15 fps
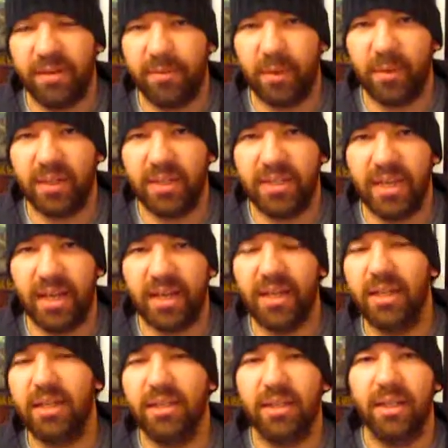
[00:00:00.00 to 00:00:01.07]
February
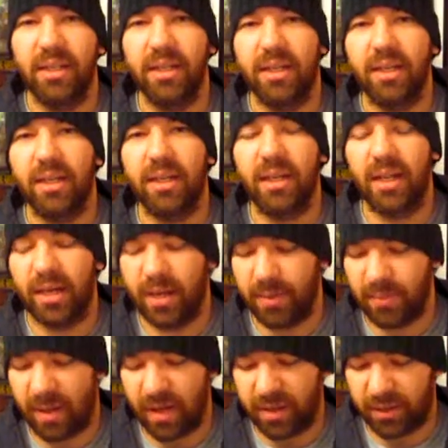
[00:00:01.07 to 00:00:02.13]
2nd,
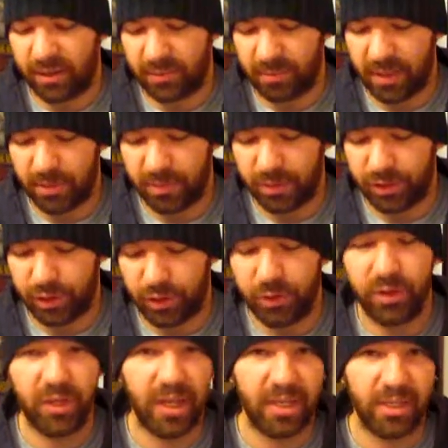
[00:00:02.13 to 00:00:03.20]
um, I'll be able to show
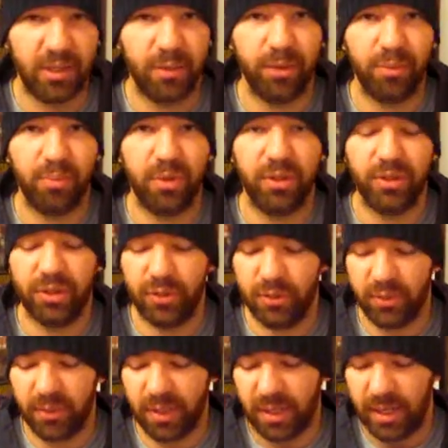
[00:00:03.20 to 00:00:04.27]
you guys those books
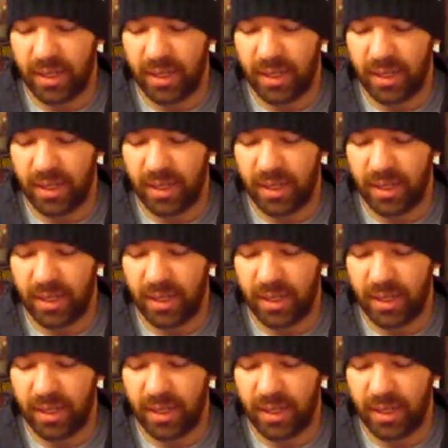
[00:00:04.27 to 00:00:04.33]
soon.